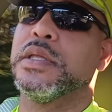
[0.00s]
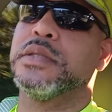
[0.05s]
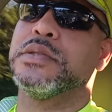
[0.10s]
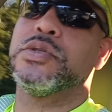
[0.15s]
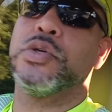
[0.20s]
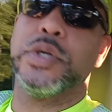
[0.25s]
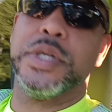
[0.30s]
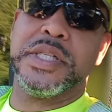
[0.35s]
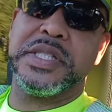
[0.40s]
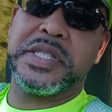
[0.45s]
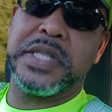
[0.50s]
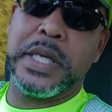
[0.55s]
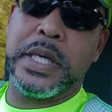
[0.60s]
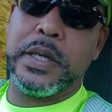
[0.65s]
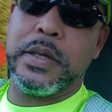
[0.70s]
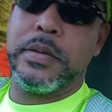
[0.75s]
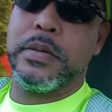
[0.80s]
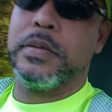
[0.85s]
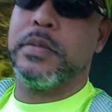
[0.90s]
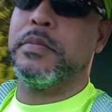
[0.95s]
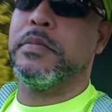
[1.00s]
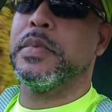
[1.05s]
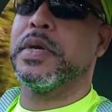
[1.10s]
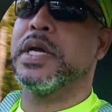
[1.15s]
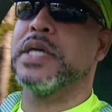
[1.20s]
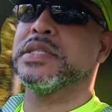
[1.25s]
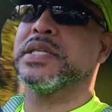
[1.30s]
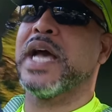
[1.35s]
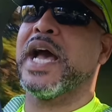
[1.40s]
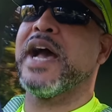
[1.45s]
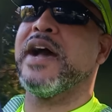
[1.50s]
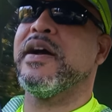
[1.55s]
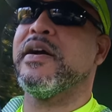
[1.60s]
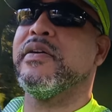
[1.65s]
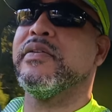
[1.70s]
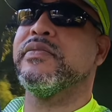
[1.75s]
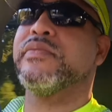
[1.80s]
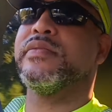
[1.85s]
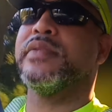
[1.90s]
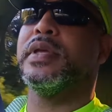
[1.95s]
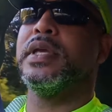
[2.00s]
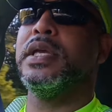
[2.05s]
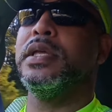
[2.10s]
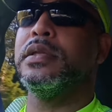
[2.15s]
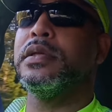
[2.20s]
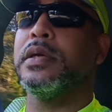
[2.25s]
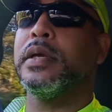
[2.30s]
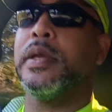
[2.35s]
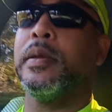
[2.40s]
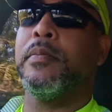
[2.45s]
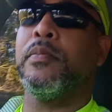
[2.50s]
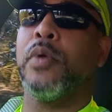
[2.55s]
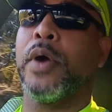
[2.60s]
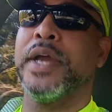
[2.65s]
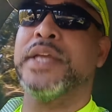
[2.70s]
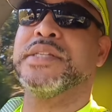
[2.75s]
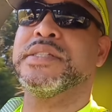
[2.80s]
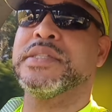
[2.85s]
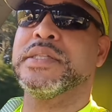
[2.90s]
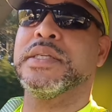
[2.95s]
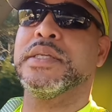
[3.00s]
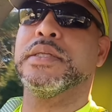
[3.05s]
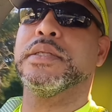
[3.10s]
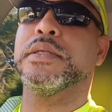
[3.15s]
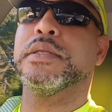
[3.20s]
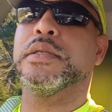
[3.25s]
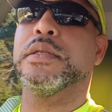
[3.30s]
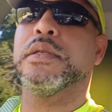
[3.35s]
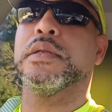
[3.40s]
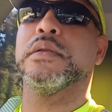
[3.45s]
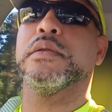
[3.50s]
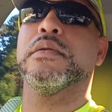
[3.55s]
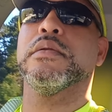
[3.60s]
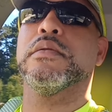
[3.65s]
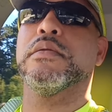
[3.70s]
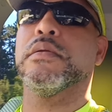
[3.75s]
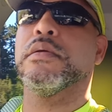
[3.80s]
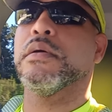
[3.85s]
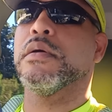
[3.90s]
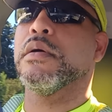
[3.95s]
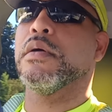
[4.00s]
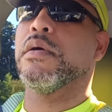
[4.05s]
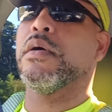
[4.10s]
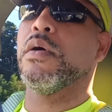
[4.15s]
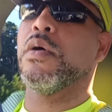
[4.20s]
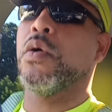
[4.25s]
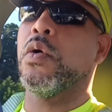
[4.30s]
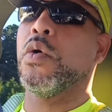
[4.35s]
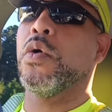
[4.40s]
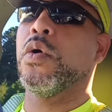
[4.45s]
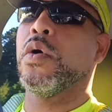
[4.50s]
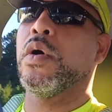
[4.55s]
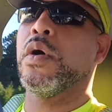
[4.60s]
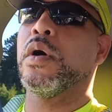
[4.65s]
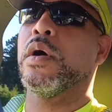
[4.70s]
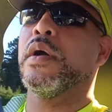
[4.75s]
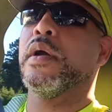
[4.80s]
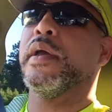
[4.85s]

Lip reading: to an extent, because I've either embraced it or